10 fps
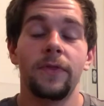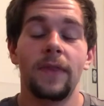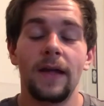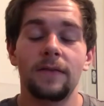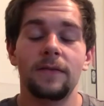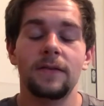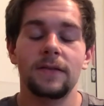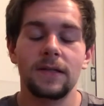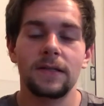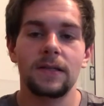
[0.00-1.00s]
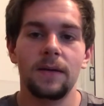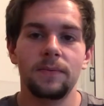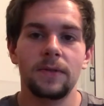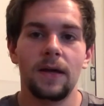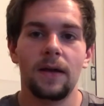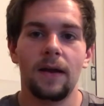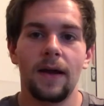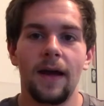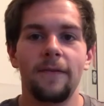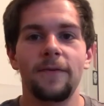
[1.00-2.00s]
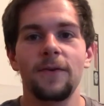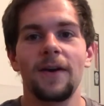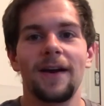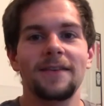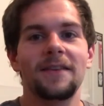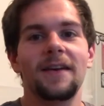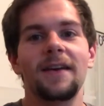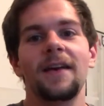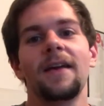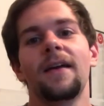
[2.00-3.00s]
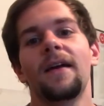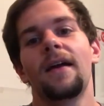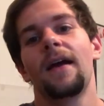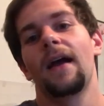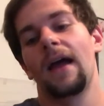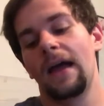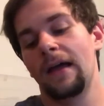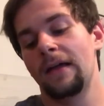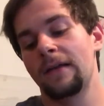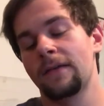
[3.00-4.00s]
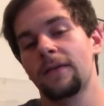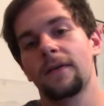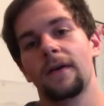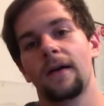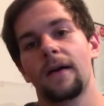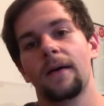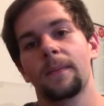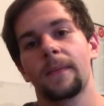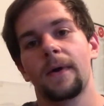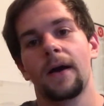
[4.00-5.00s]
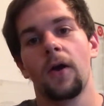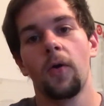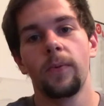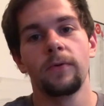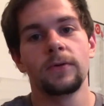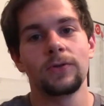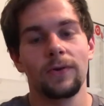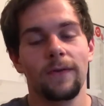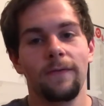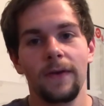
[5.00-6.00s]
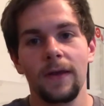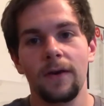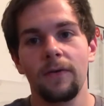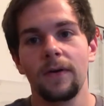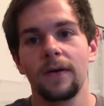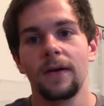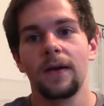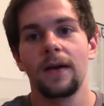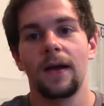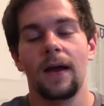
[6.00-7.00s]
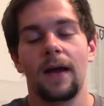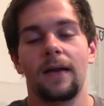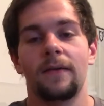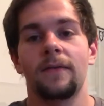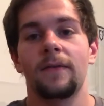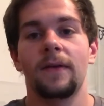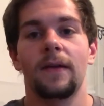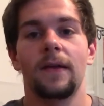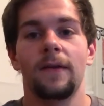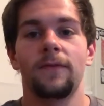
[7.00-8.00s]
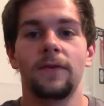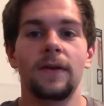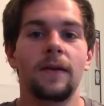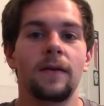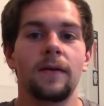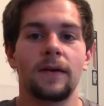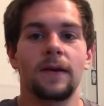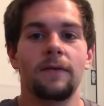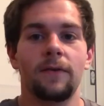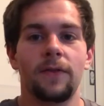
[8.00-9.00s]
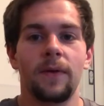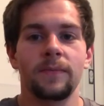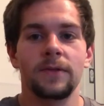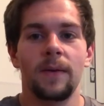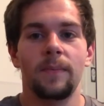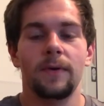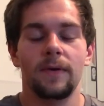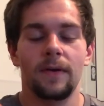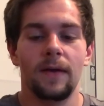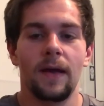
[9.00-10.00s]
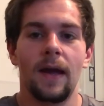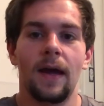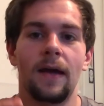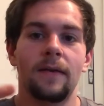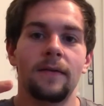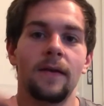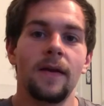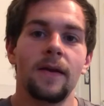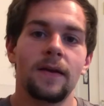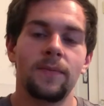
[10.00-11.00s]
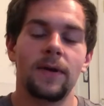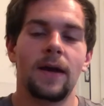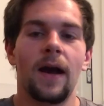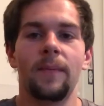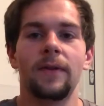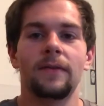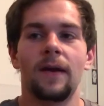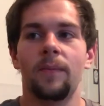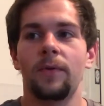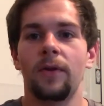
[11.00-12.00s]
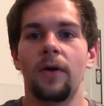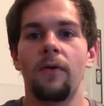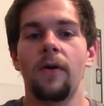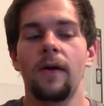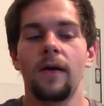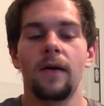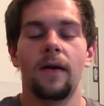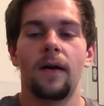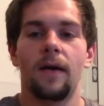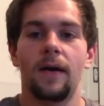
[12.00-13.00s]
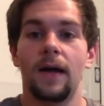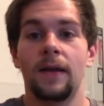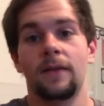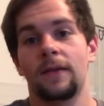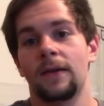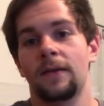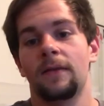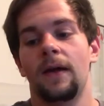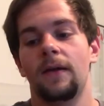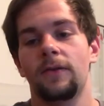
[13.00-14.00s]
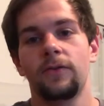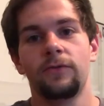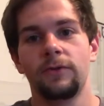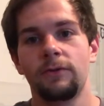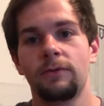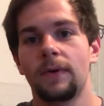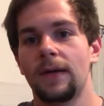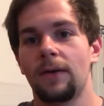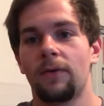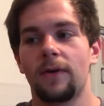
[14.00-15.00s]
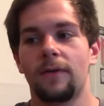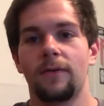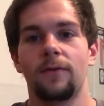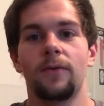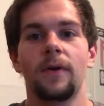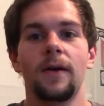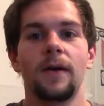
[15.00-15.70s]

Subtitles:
that's the 6 tips that I have for you guys today, and I hope you enjoyed the video, and if you did, give it a thumbs up and give me a comment down below, anything that you do in order to